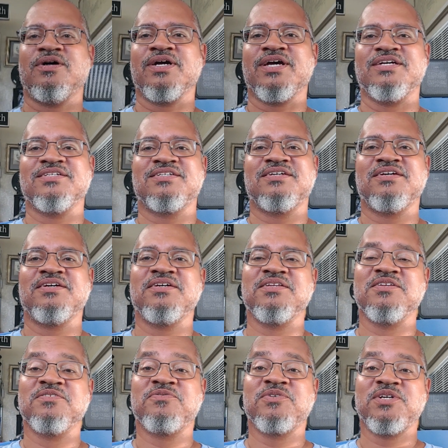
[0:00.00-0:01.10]
Alright guys,
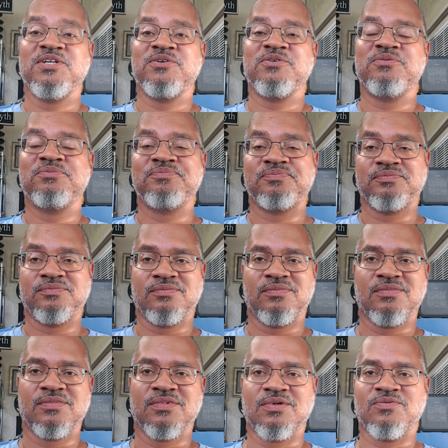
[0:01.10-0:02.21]
in this video
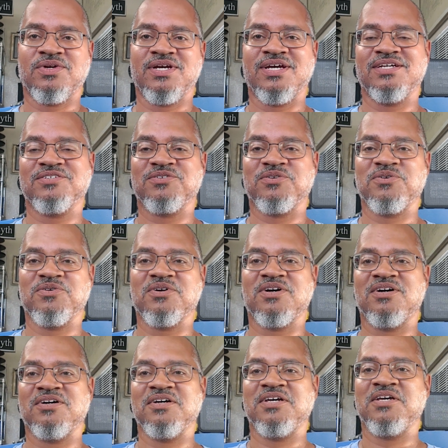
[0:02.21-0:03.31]
I want to answer
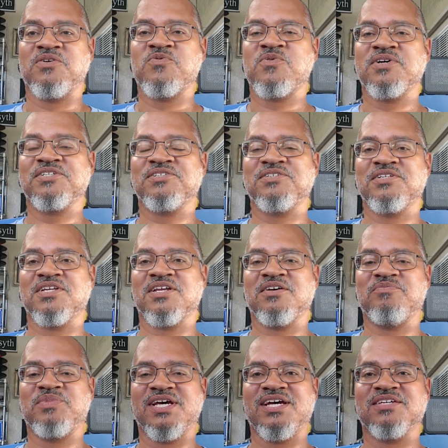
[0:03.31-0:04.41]
a question that
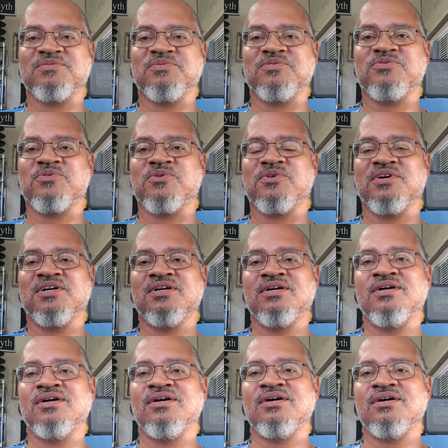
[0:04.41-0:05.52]
I've been asked before,
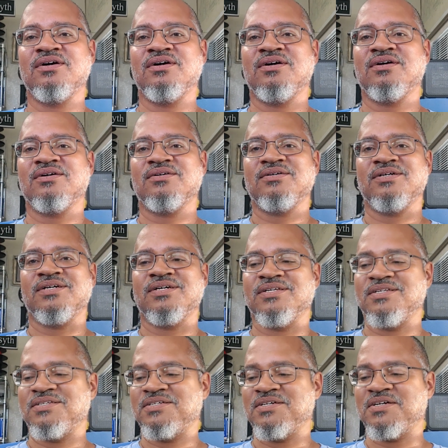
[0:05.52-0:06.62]

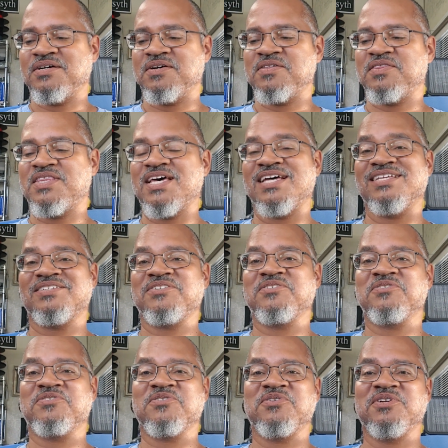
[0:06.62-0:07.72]
and that's
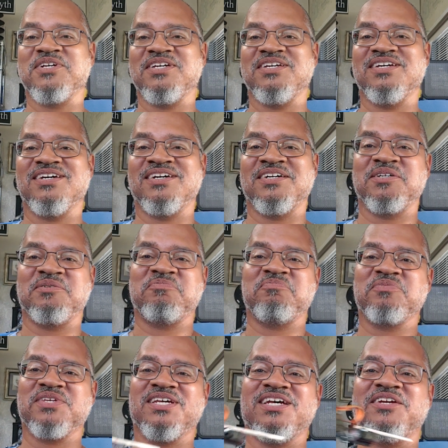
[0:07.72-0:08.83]
concerning, and
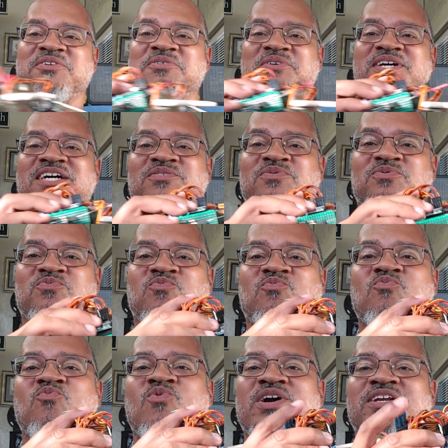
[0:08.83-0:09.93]
I know you guys were
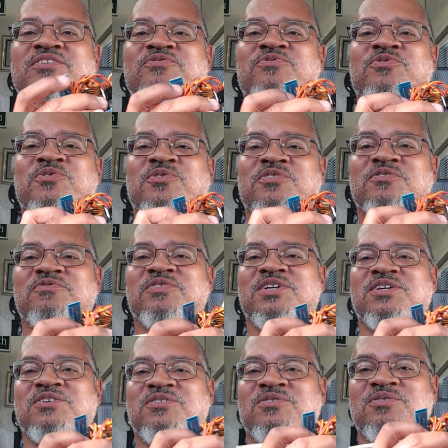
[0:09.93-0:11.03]
waiting for the
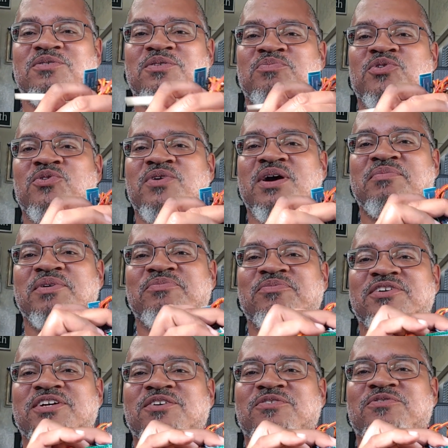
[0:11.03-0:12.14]

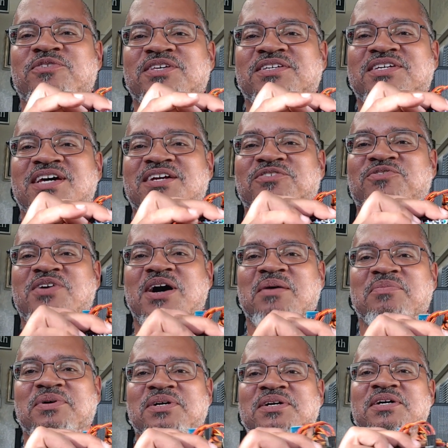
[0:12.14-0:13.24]
programming video for this guy to
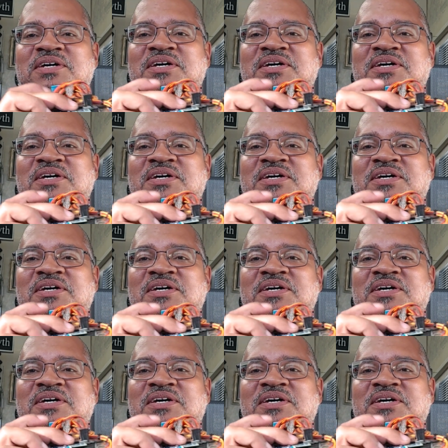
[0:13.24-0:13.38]
drop,